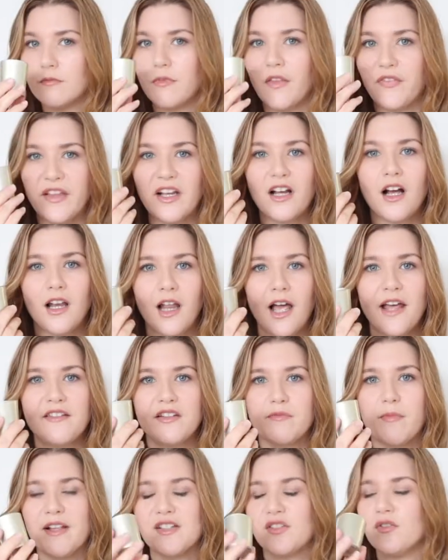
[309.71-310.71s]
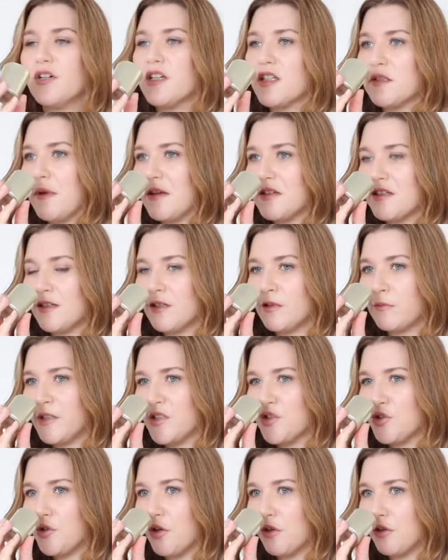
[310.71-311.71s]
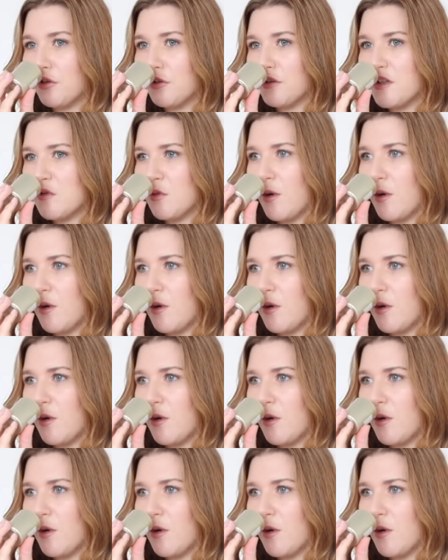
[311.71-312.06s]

I think I like this better and it smells a little bit stronger as